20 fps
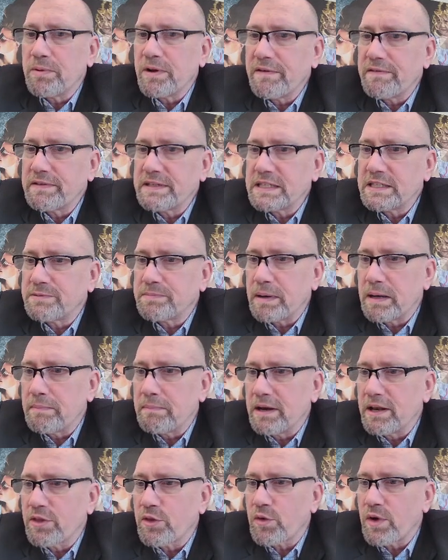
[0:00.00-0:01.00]
previously spent a
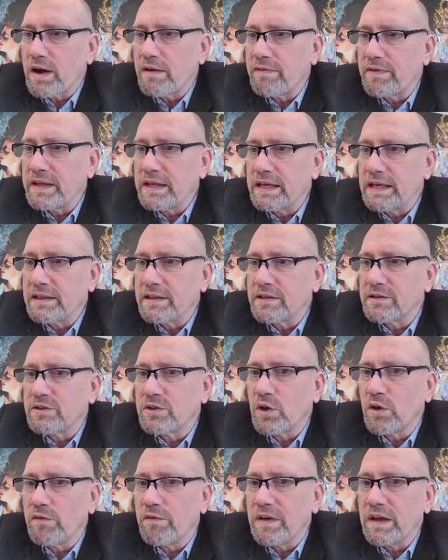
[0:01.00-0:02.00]
month traveling the
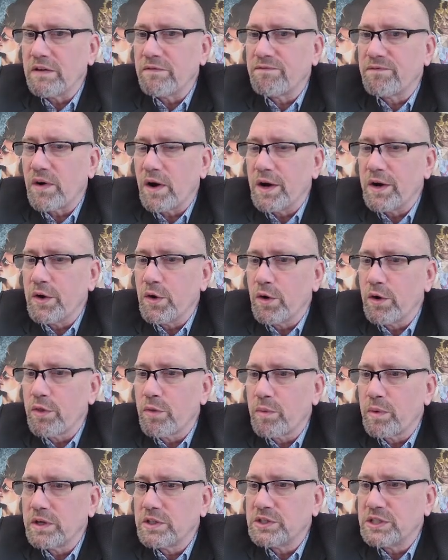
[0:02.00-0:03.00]
Soviet far
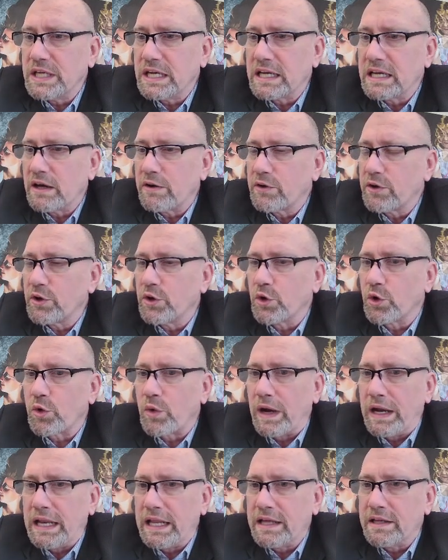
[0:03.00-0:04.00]
north, where she encountered
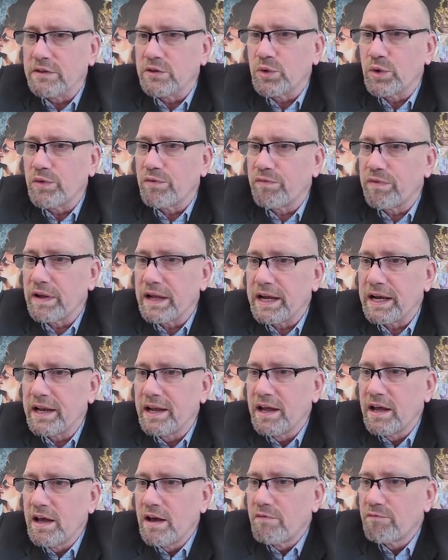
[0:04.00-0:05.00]
Ukrainians who had fled
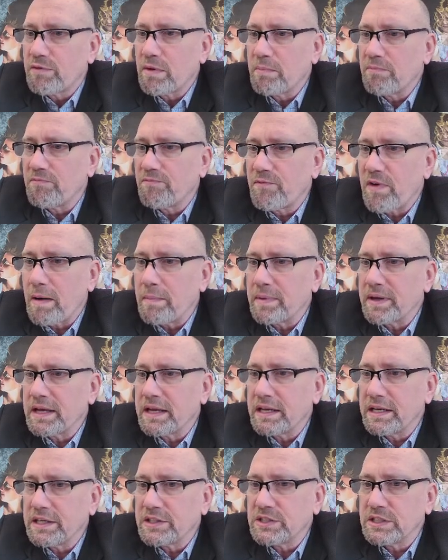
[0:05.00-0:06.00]
from famine
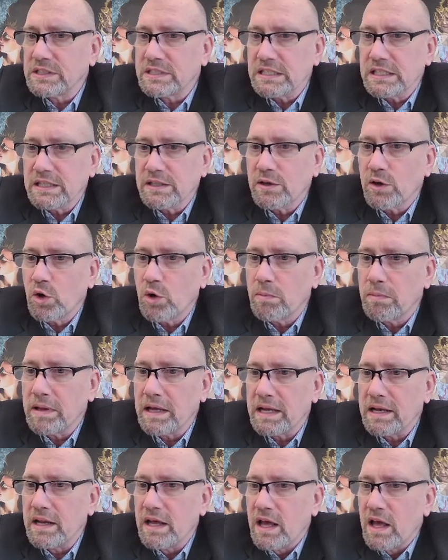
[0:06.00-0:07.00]
conditions in their
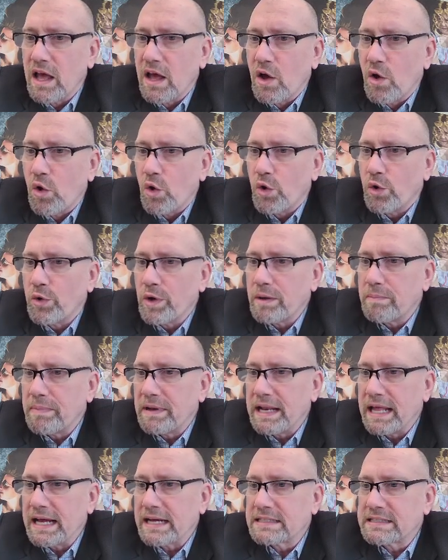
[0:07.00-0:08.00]
homeland or who had
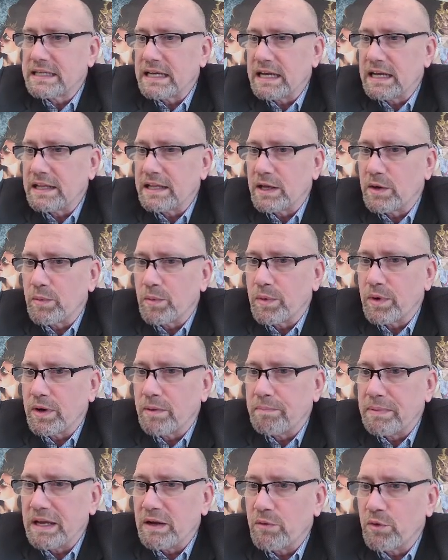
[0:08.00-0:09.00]
been exiled and
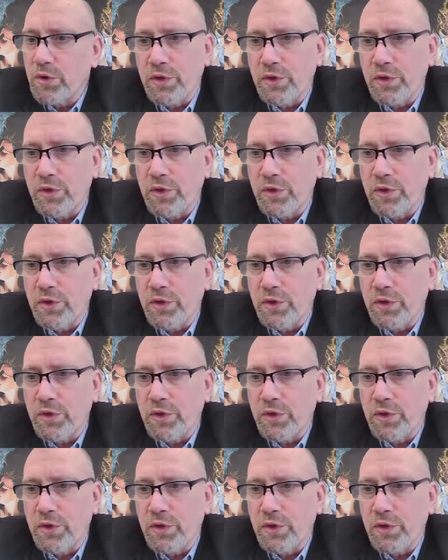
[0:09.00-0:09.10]
were being